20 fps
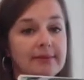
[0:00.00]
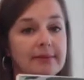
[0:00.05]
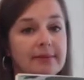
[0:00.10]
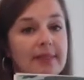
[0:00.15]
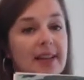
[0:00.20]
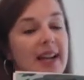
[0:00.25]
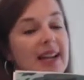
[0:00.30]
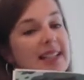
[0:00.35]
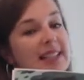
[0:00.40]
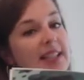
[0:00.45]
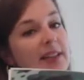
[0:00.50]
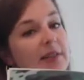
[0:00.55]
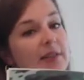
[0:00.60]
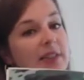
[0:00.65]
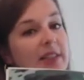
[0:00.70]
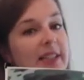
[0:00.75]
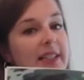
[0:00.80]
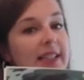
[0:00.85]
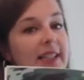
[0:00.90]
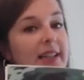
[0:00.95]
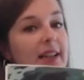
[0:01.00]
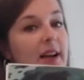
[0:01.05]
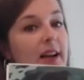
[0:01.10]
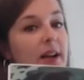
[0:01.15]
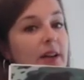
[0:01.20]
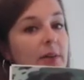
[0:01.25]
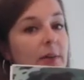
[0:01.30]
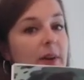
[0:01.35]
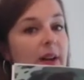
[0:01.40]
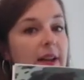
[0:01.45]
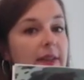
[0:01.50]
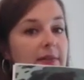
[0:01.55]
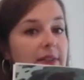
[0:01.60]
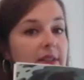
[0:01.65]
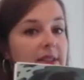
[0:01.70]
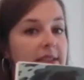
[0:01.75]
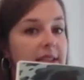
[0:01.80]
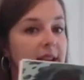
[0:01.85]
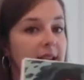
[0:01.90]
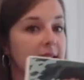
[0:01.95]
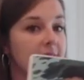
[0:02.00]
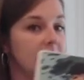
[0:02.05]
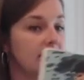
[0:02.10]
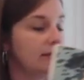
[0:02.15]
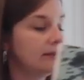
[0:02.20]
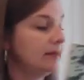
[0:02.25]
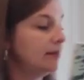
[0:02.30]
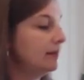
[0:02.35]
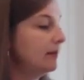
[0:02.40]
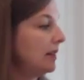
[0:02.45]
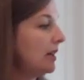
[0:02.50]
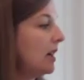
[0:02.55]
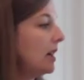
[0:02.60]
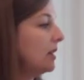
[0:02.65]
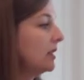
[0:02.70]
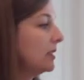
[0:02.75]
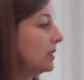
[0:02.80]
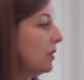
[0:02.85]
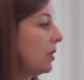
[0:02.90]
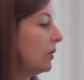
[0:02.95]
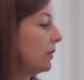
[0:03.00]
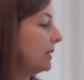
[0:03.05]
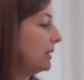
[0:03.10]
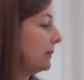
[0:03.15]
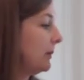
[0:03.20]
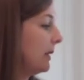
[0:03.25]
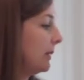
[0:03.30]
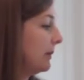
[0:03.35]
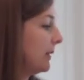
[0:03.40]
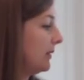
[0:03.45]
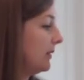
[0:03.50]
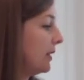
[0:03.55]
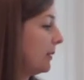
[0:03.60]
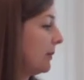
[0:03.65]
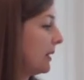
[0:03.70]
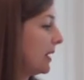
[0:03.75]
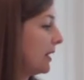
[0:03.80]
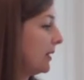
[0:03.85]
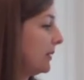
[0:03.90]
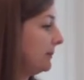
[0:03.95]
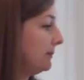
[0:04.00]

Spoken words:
I definitely need a hug when I feel sad. Hugs always make me feel better.